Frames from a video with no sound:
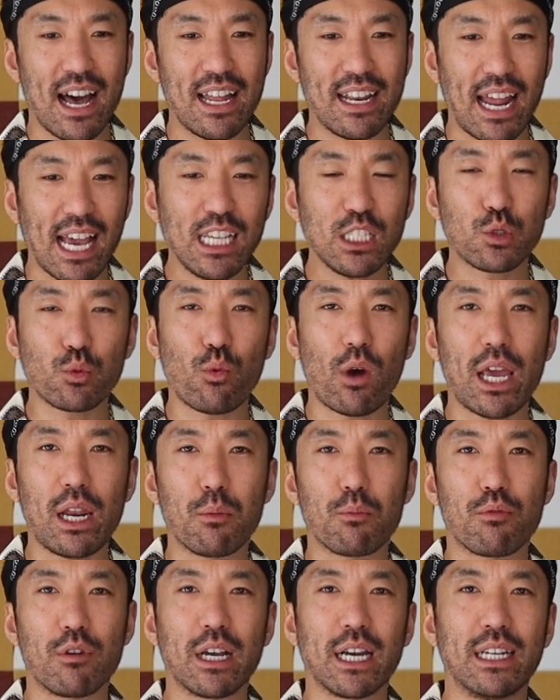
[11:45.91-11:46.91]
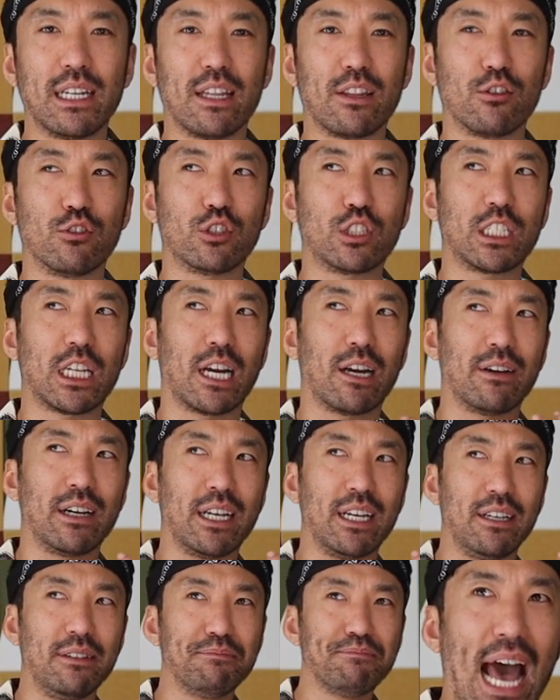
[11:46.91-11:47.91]
a nice way to bring another
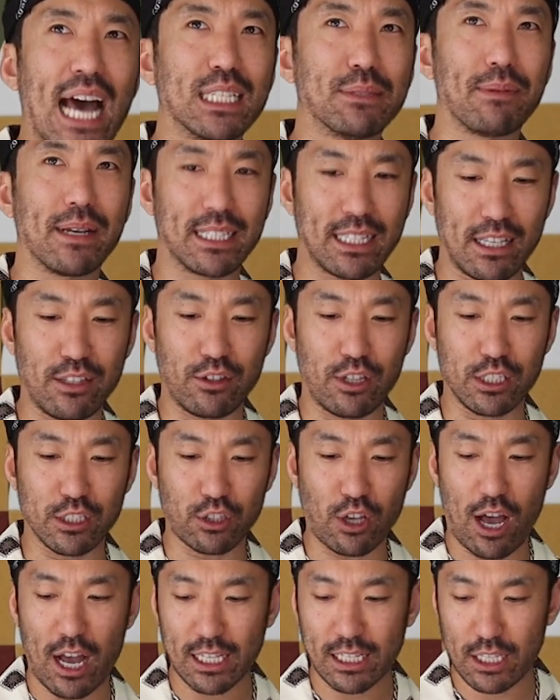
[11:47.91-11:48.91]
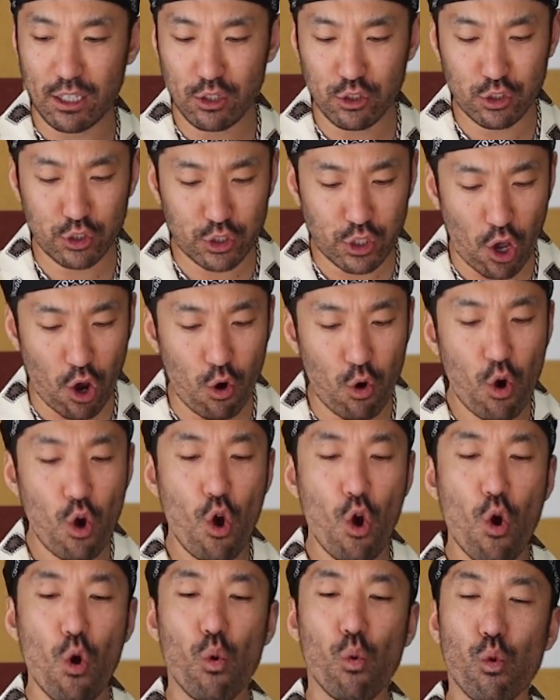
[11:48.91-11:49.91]
cherry aspect into this cocktail. So
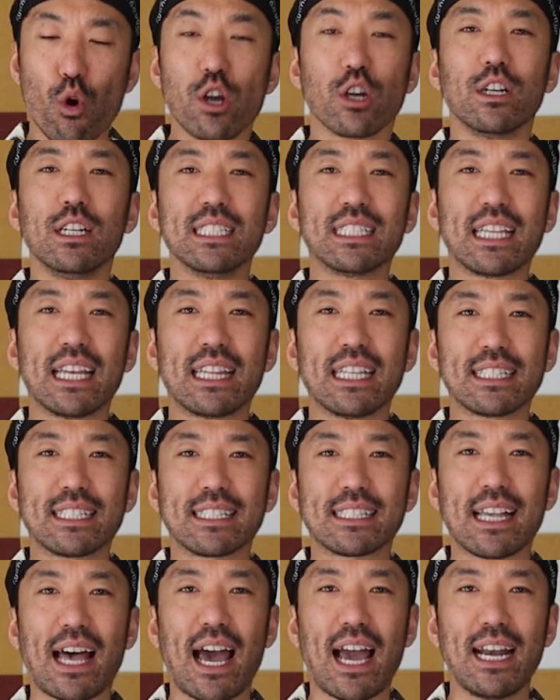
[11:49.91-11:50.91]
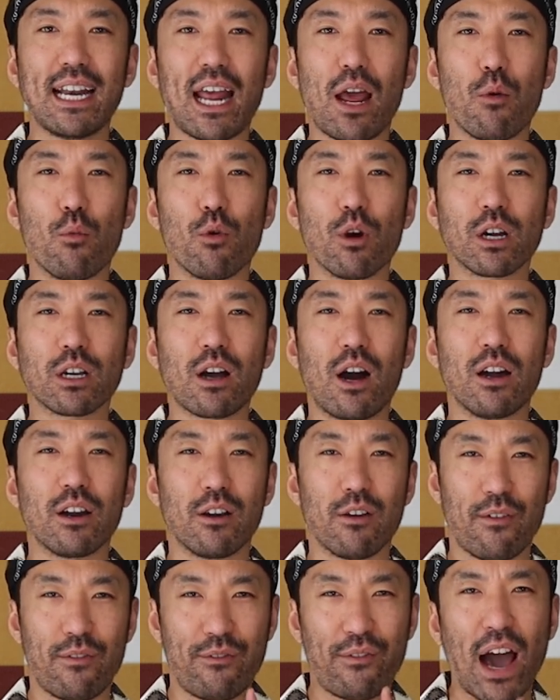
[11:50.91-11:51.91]
we're gonna set this aside and work on
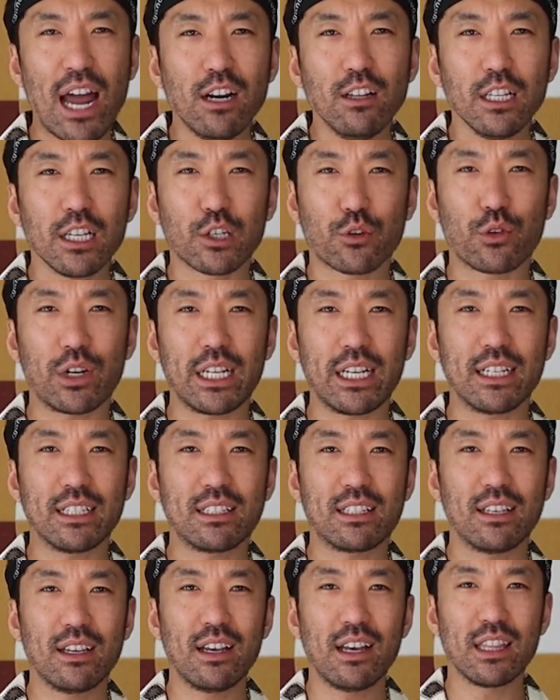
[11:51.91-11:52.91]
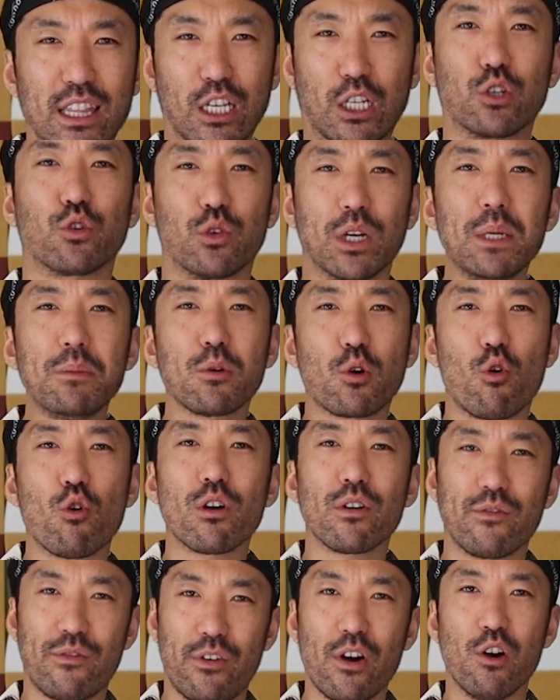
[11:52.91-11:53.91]
our final ingredient, the cream
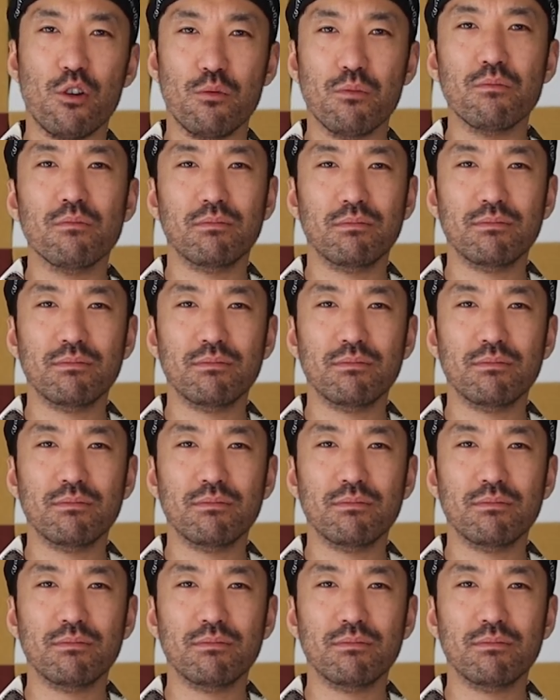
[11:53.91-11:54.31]
corn foam.